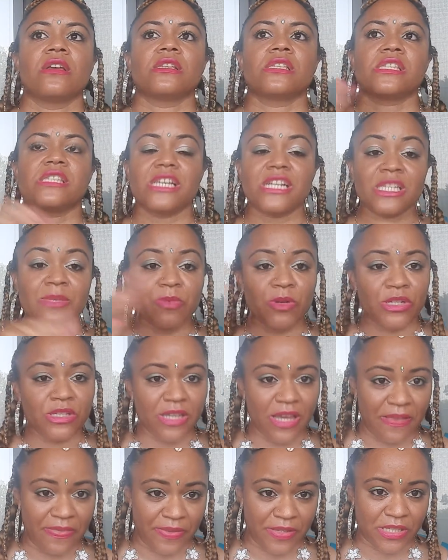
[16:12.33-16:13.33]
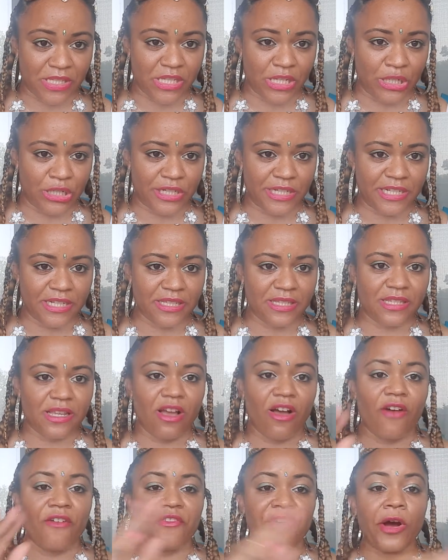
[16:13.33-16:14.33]
6 books in the series
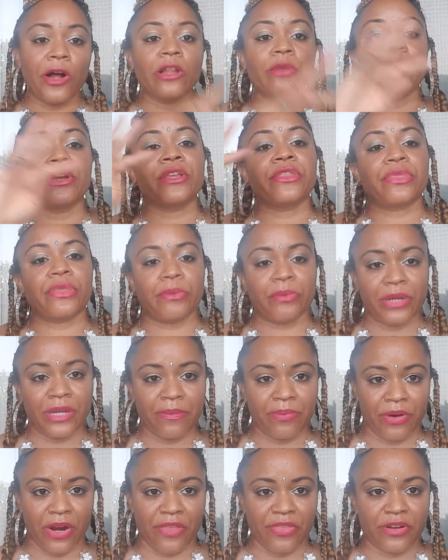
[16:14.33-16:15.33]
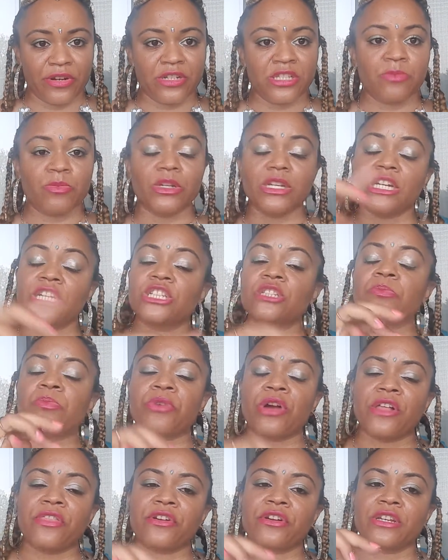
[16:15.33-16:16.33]
following 3 brothers, but each
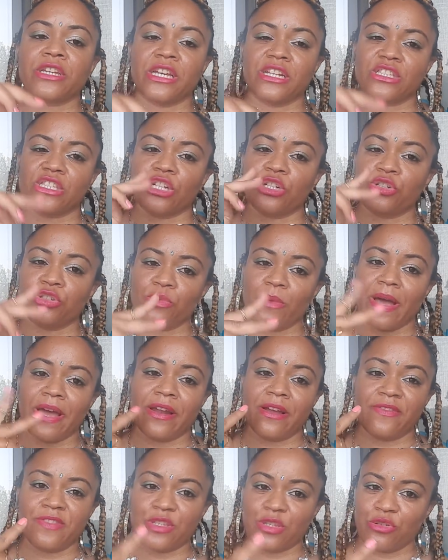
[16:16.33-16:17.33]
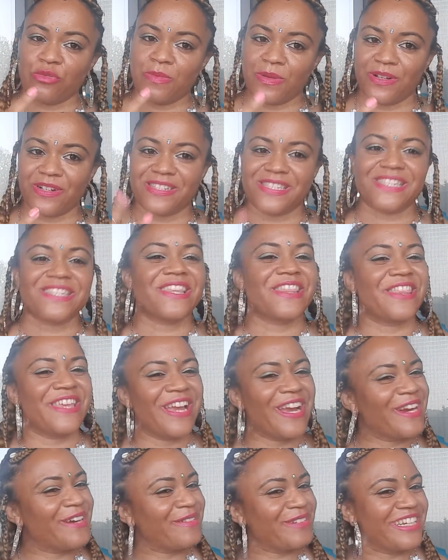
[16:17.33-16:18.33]
brother gets a duet of 2 books.
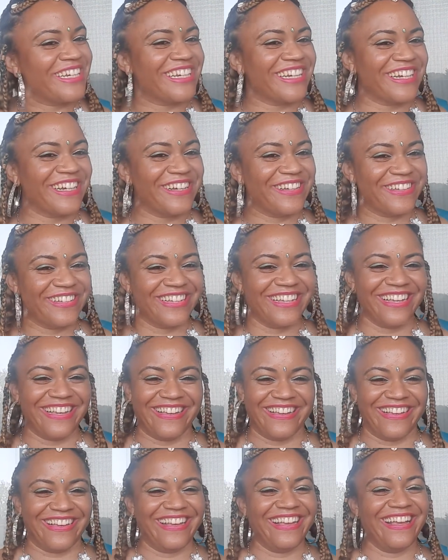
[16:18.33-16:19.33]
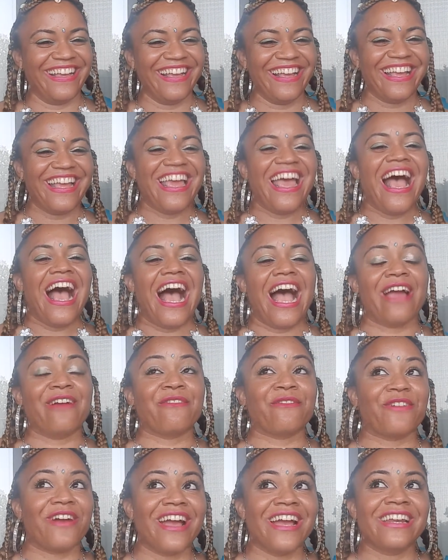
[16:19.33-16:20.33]
There we go. I
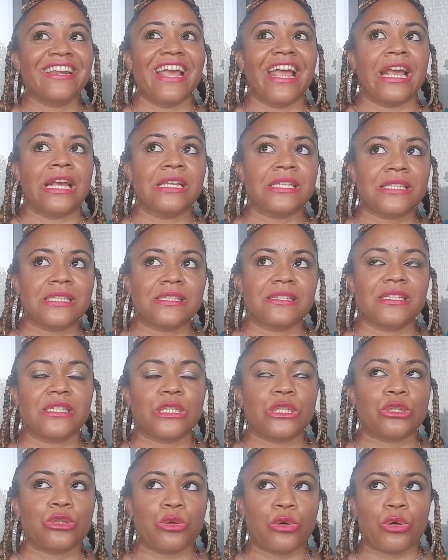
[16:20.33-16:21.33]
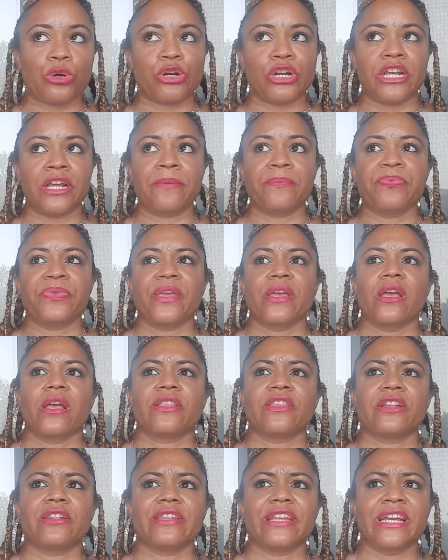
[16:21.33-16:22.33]
read Ace's story
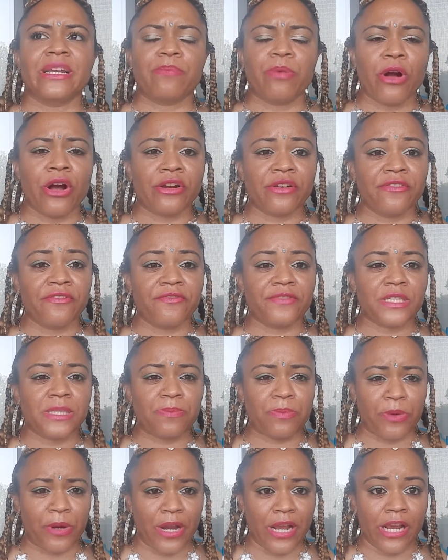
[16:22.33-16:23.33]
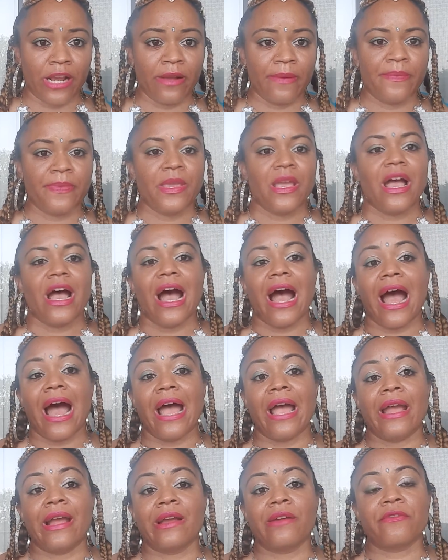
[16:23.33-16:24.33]
the late part of spring.
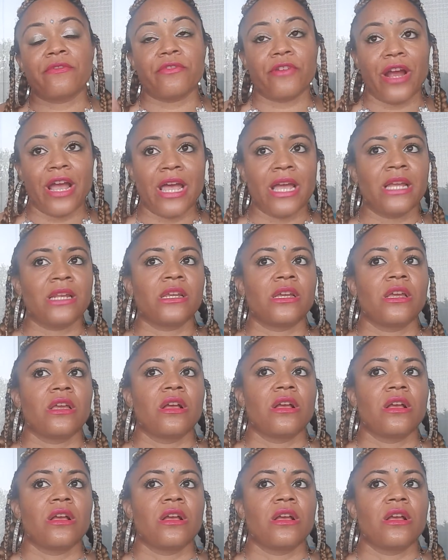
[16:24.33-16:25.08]
I read